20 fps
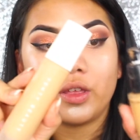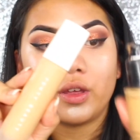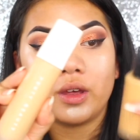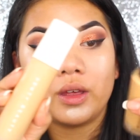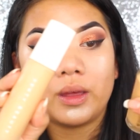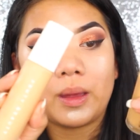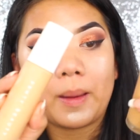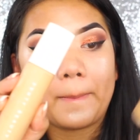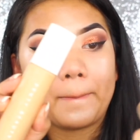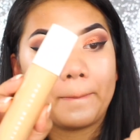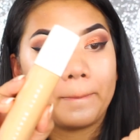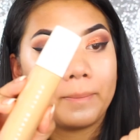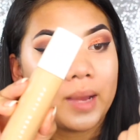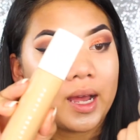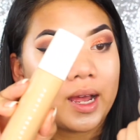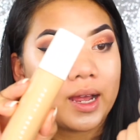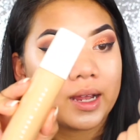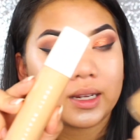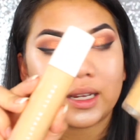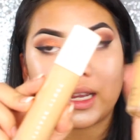the
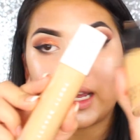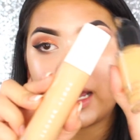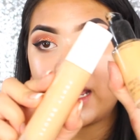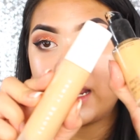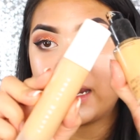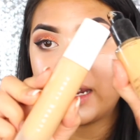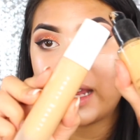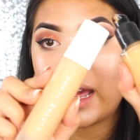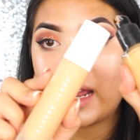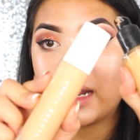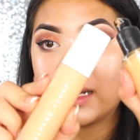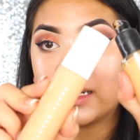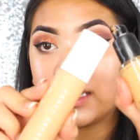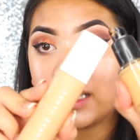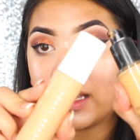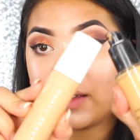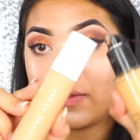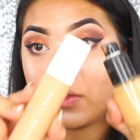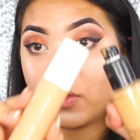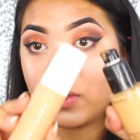MAC in
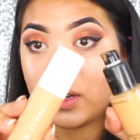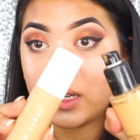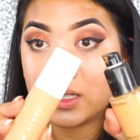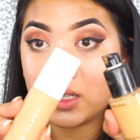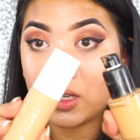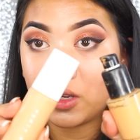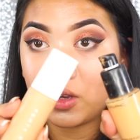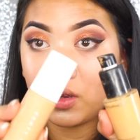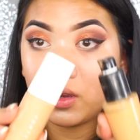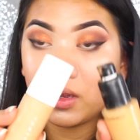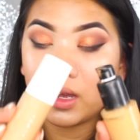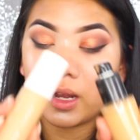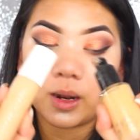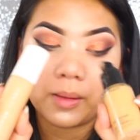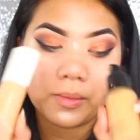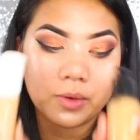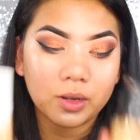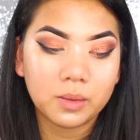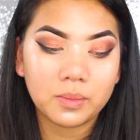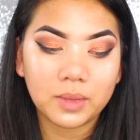NC42, and
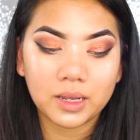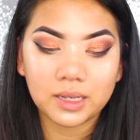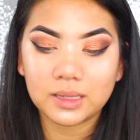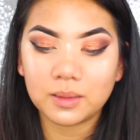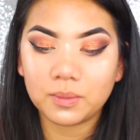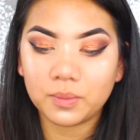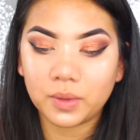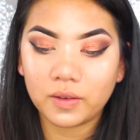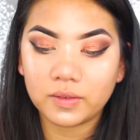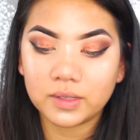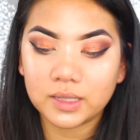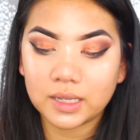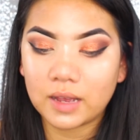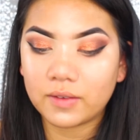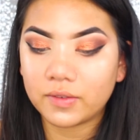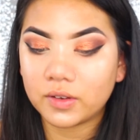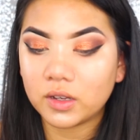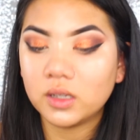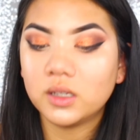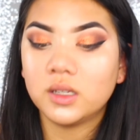I'm going to mix them both
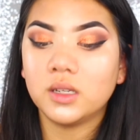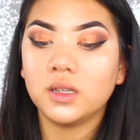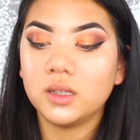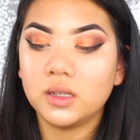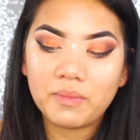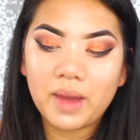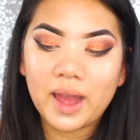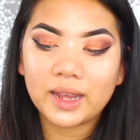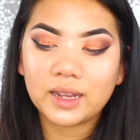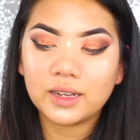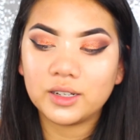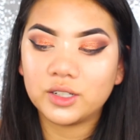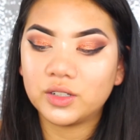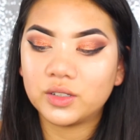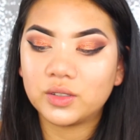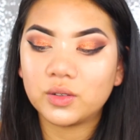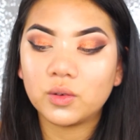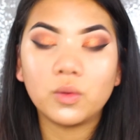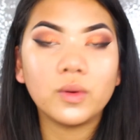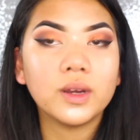together. MAC is
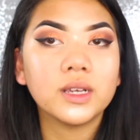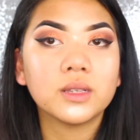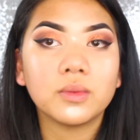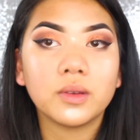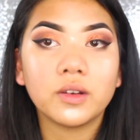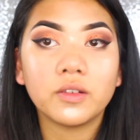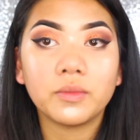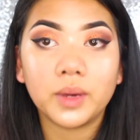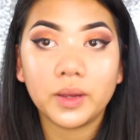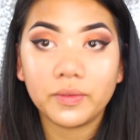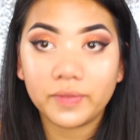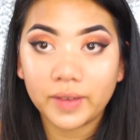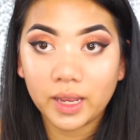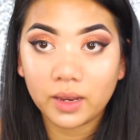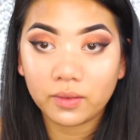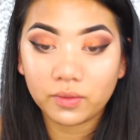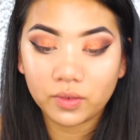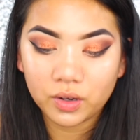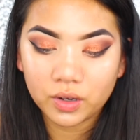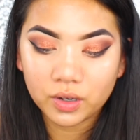just always one of my
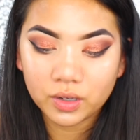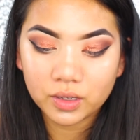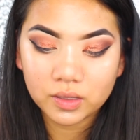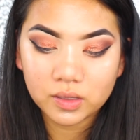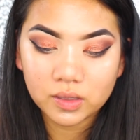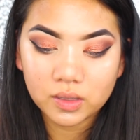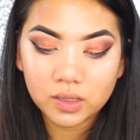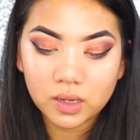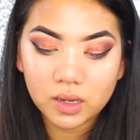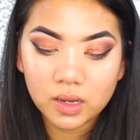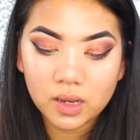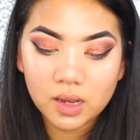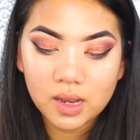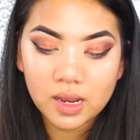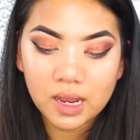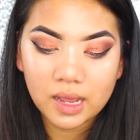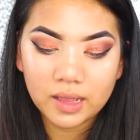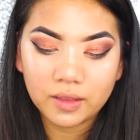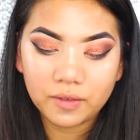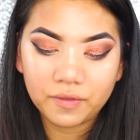favourites,
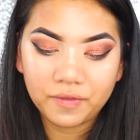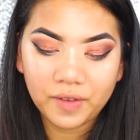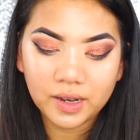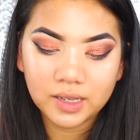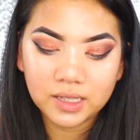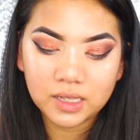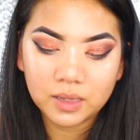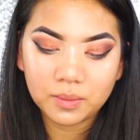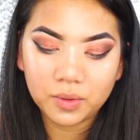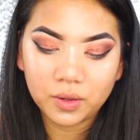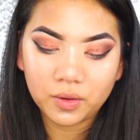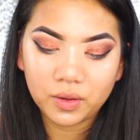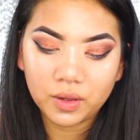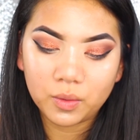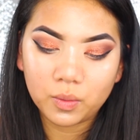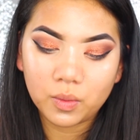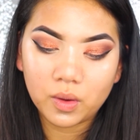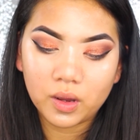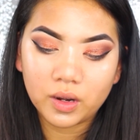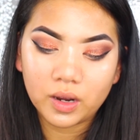and the Fenty
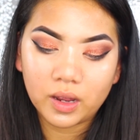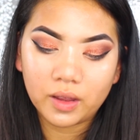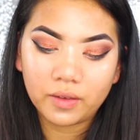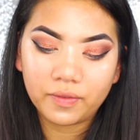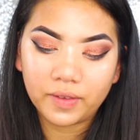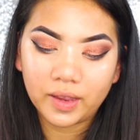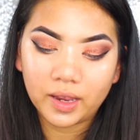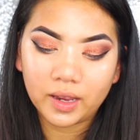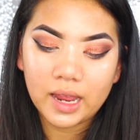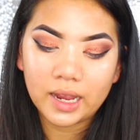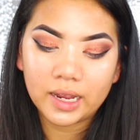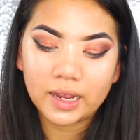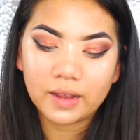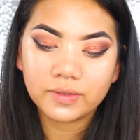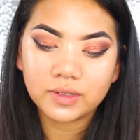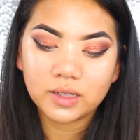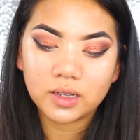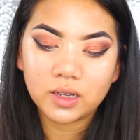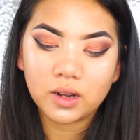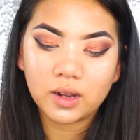Beauty one, I think it
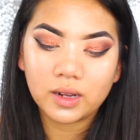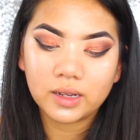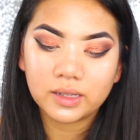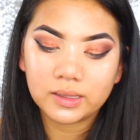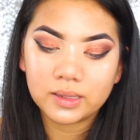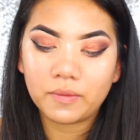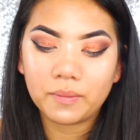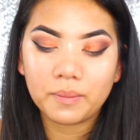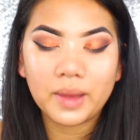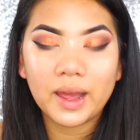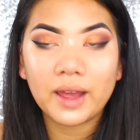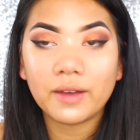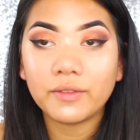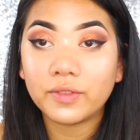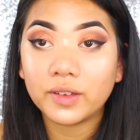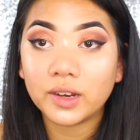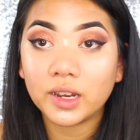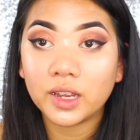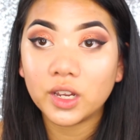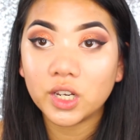gives a nice matte
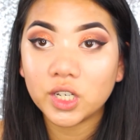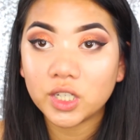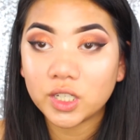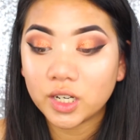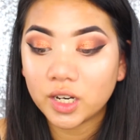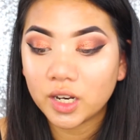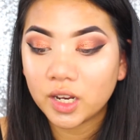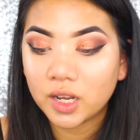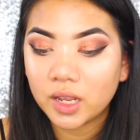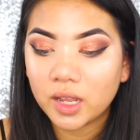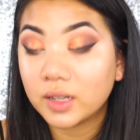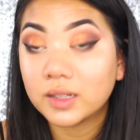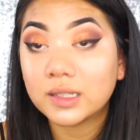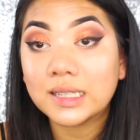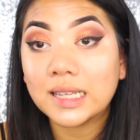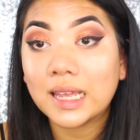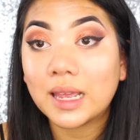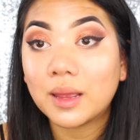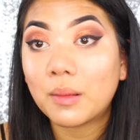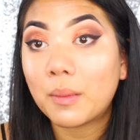finish. You can
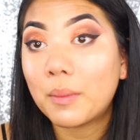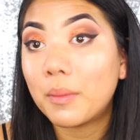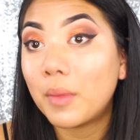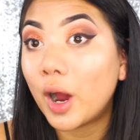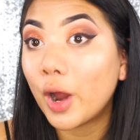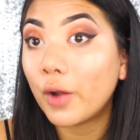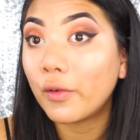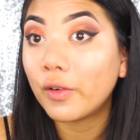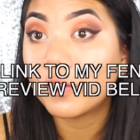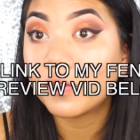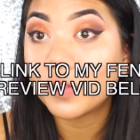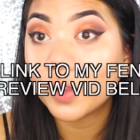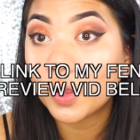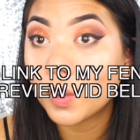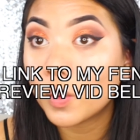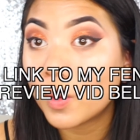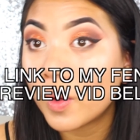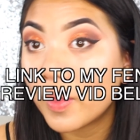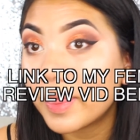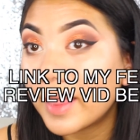see my
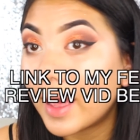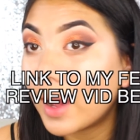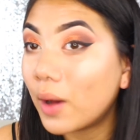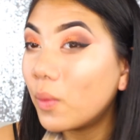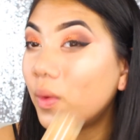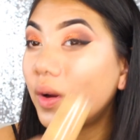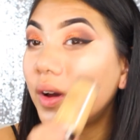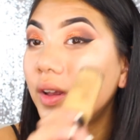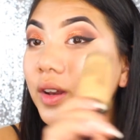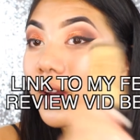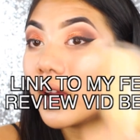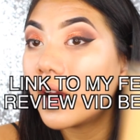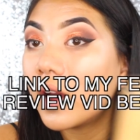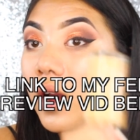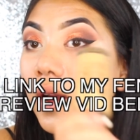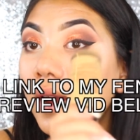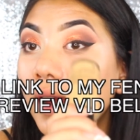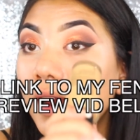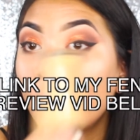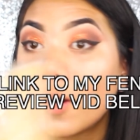review on that one
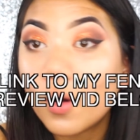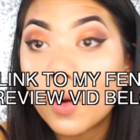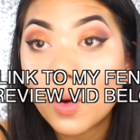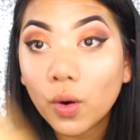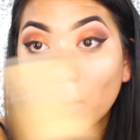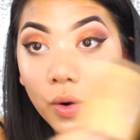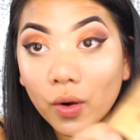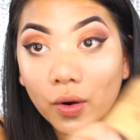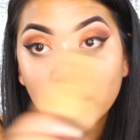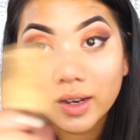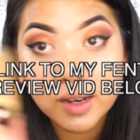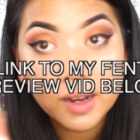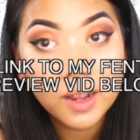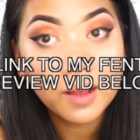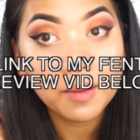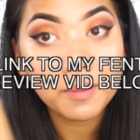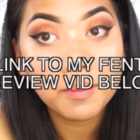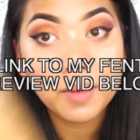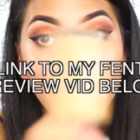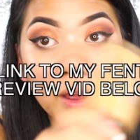on
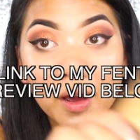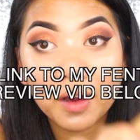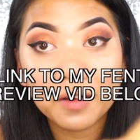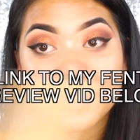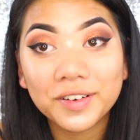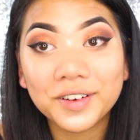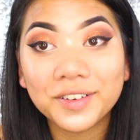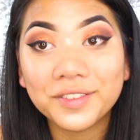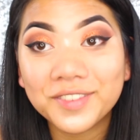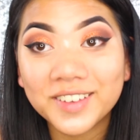my other